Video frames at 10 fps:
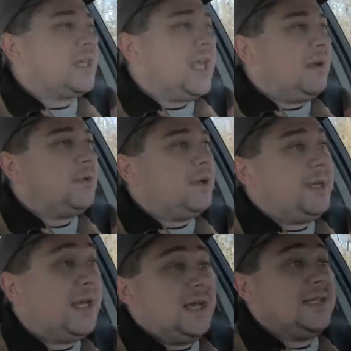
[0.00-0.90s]
Camry
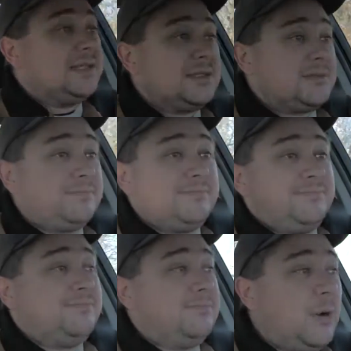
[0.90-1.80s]
because
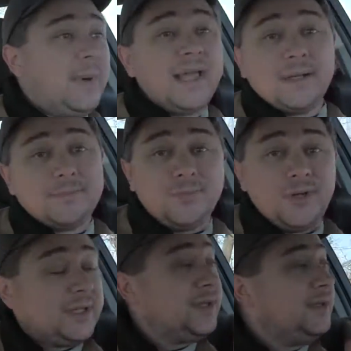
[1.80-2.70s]
momentum,
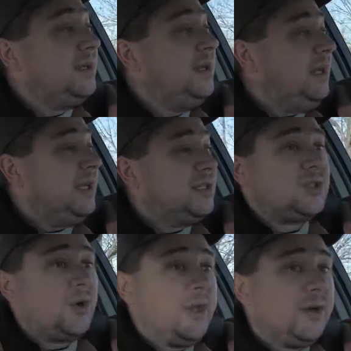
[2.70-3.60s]
really. It's
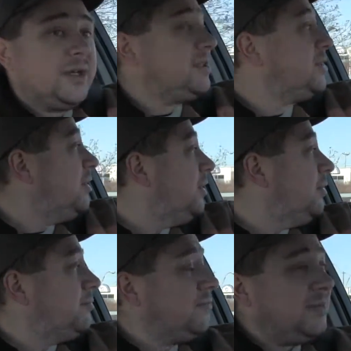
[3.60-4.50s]
Toyota, so you
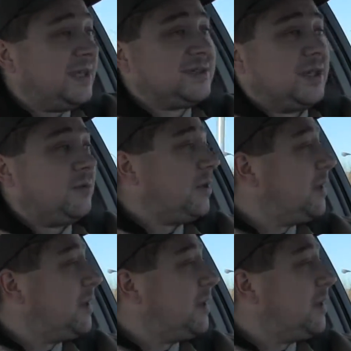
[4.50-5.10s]
don't necessarily worry